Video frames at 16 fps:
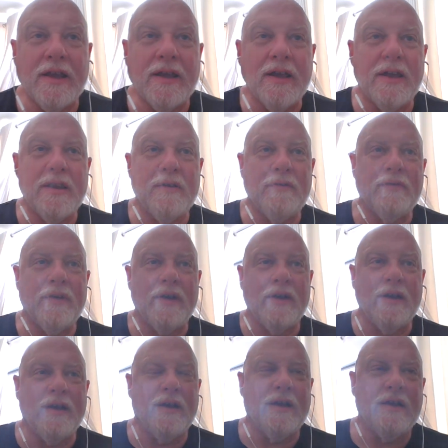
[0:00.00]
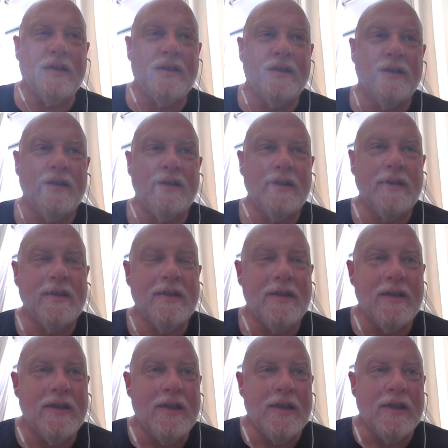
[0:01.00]
kind of uh,
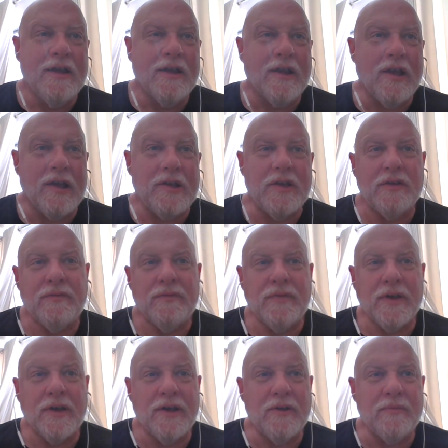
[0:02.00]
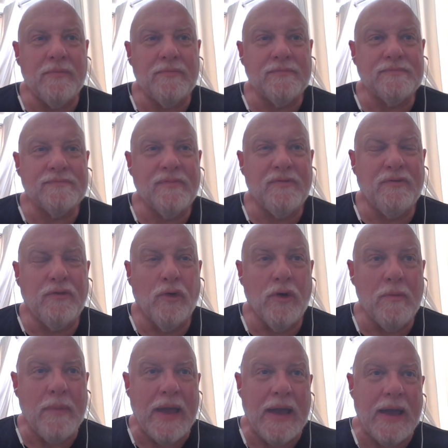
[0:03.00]
kind of um,
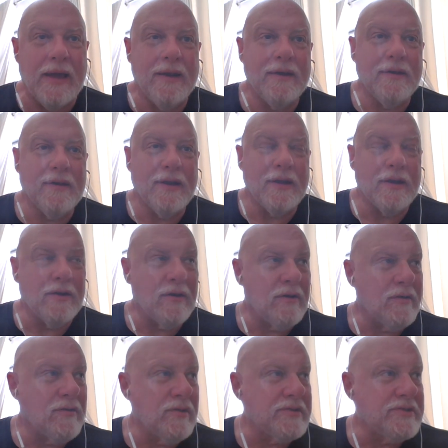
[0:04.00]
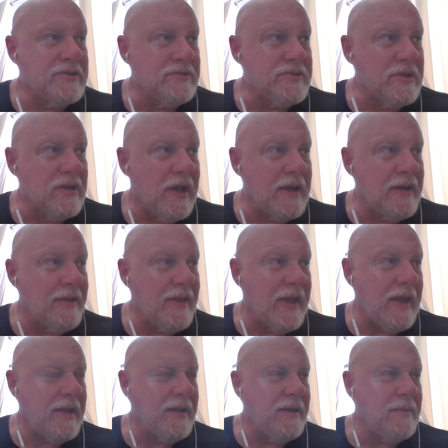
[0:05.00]
format. You know, of course, there's a lot of
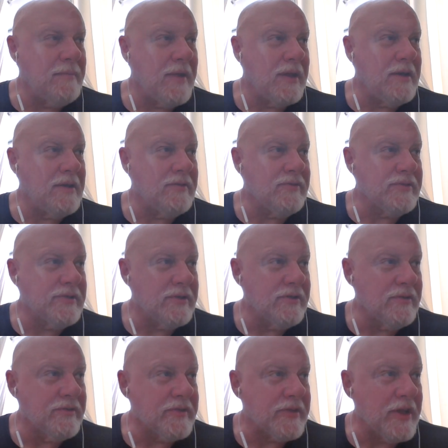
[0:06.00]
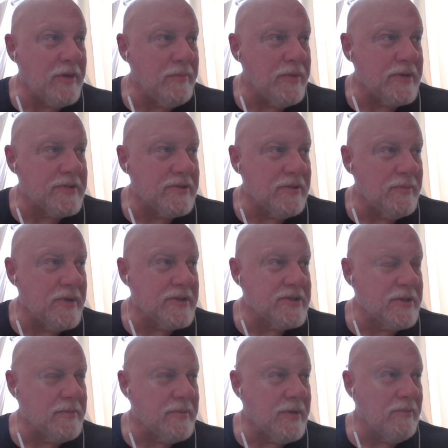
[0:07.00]
that, and I'm not interested in those kind of books so
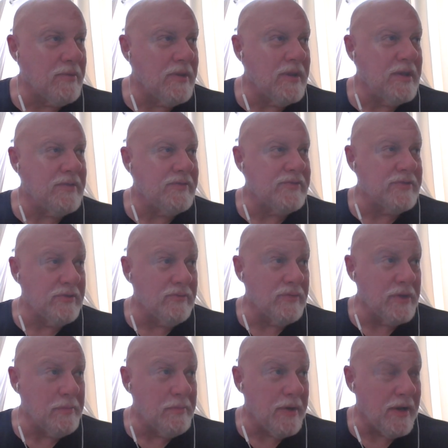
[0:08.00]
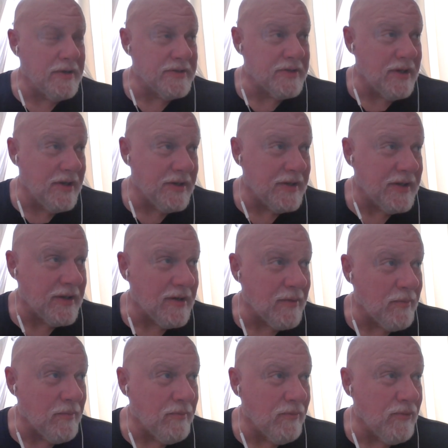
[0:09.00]
much. And I'm not really interested in really polished content.
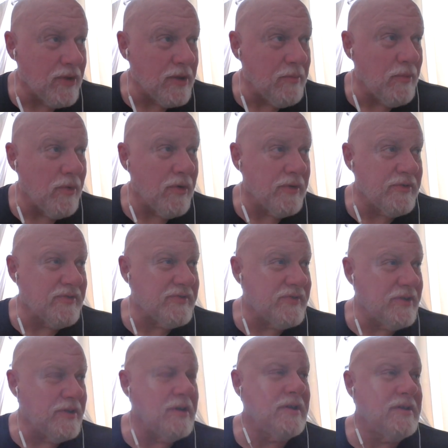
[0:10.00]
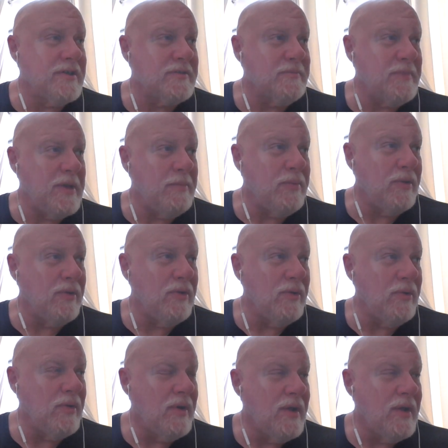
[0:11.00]
I'm really more interested in just people who